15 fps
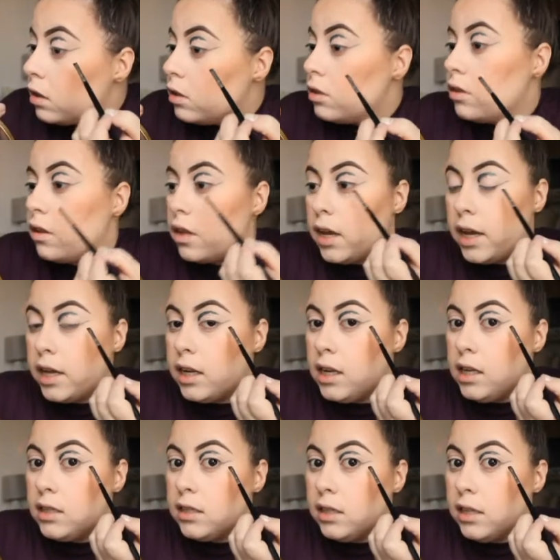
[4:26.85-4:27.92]
so that I can
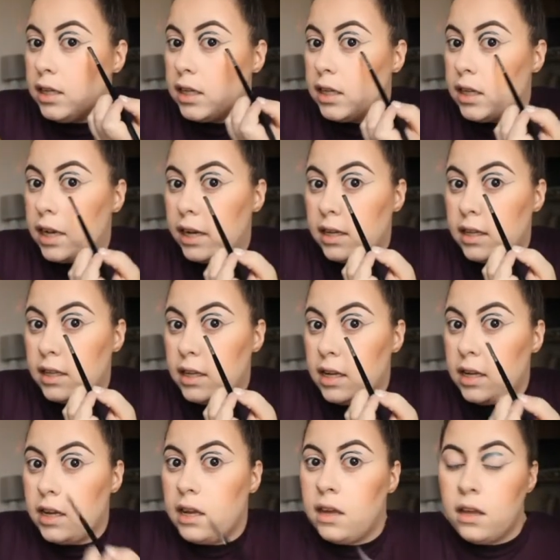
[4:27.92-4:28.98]
easily connect
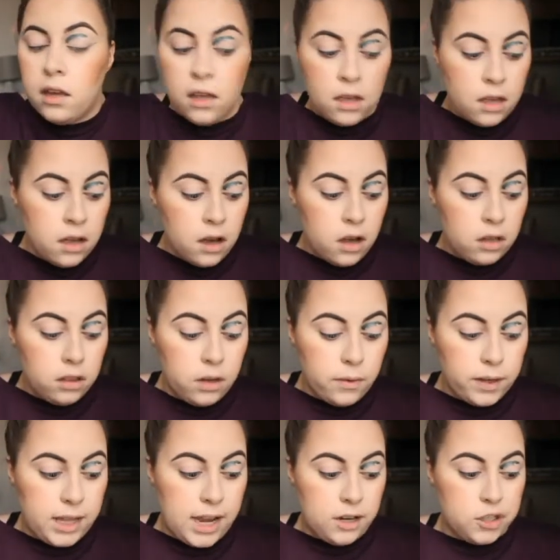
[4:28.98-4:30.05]
the lower
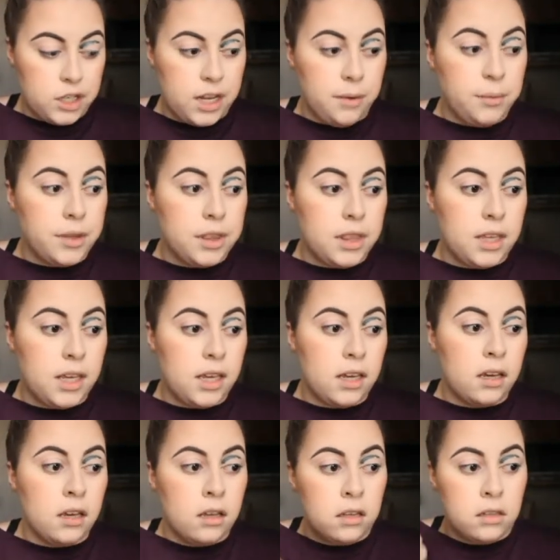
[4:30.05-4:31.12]
lash line with the
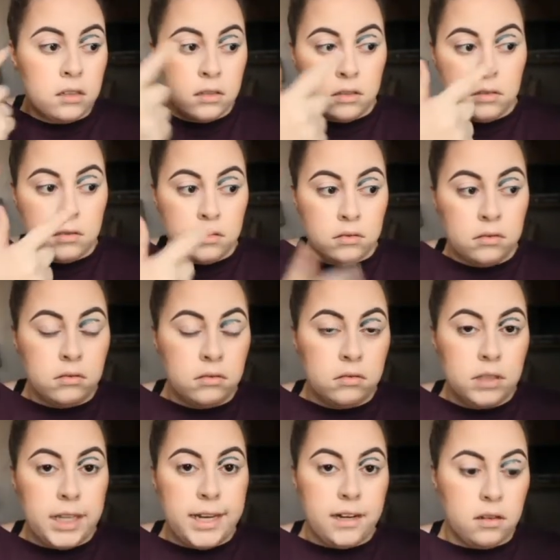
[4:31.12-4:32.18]

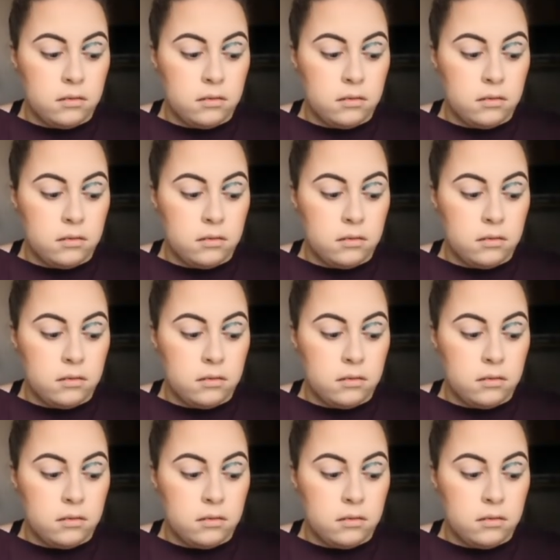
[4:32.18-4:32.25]
lid.